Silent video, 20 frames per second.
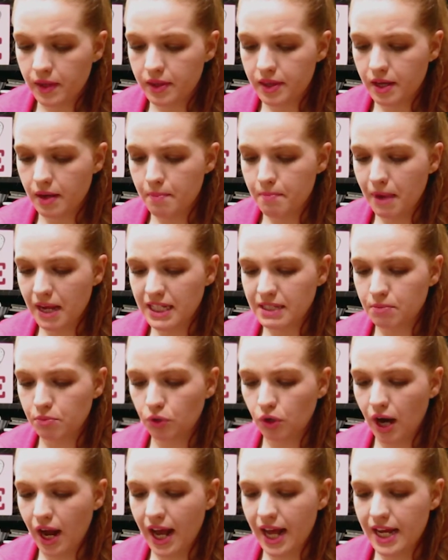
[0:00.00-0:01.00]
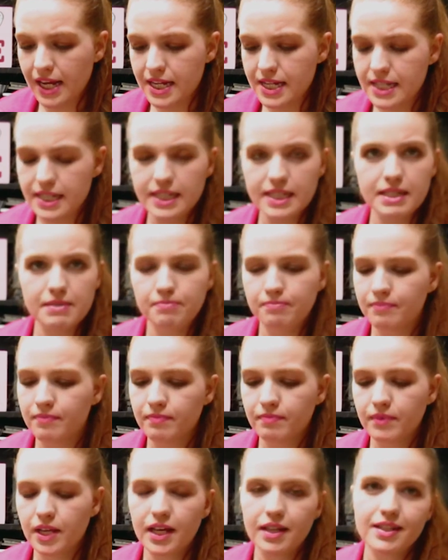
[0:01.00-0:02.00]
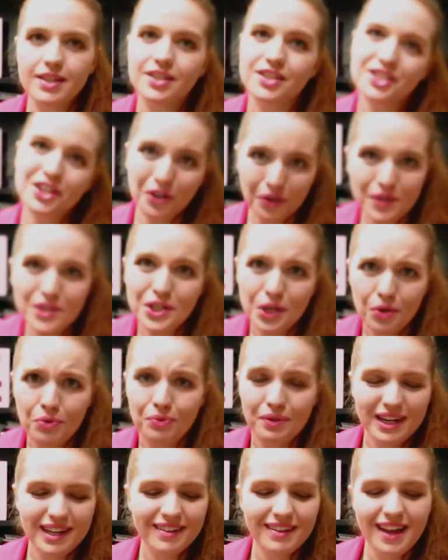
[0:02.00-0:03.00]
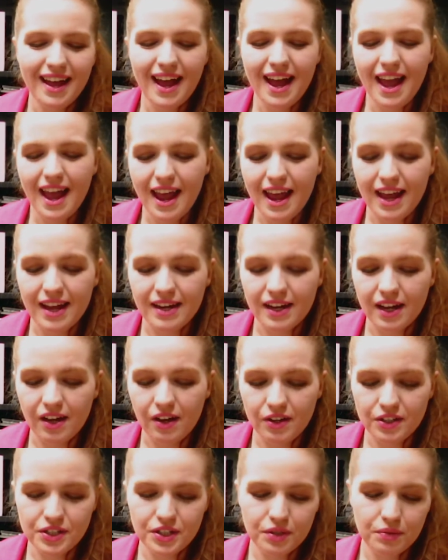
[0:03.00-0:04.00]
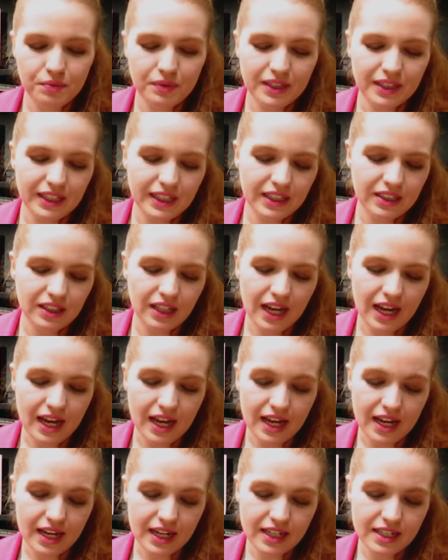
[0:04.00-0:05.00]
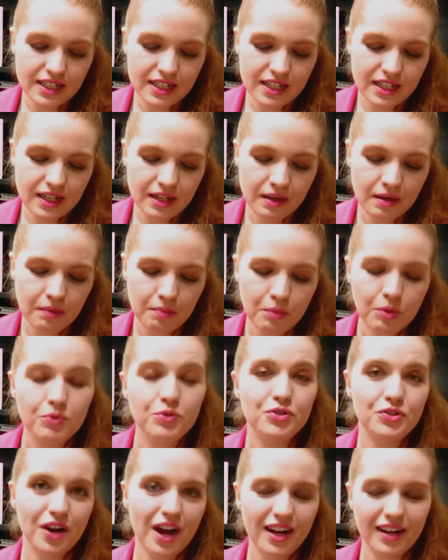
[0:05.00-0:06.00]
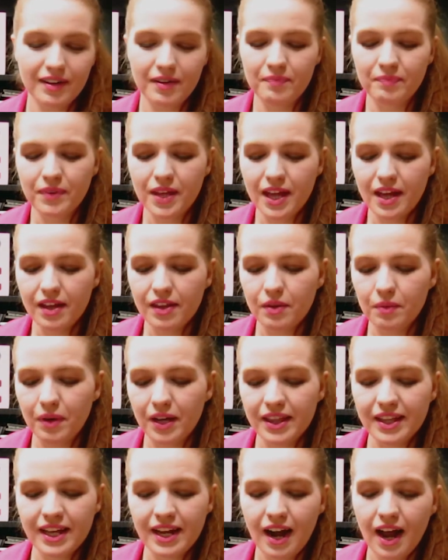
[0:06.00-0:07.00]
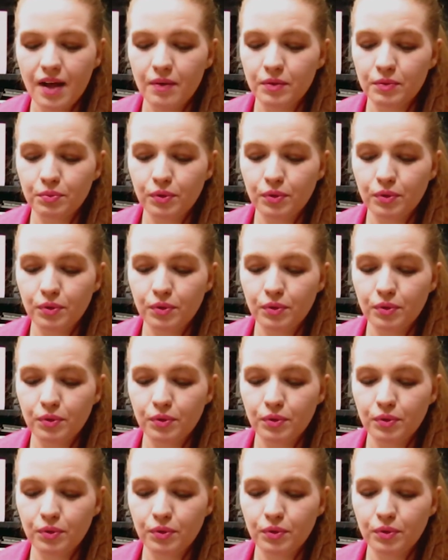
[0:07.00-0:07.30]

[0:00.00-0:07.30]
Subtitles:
Mesmerized, the 003. And I also really liked Moonstruck. The one that I would